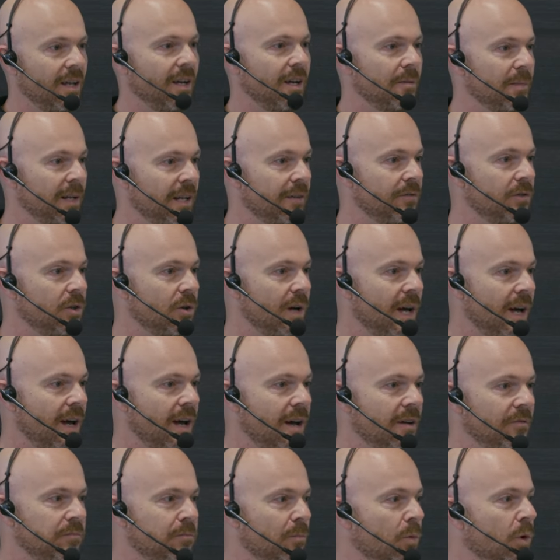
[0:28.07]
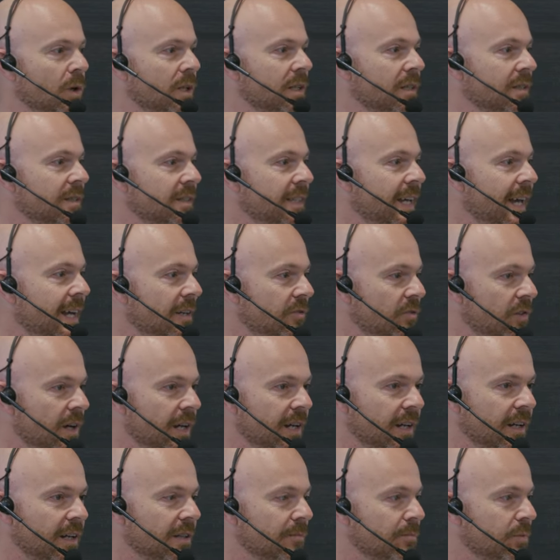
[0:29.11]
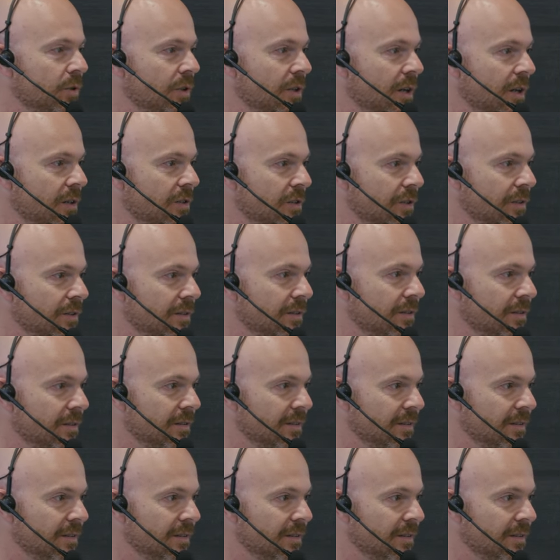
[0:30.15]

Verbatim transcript: How many of you have more than ten running in production?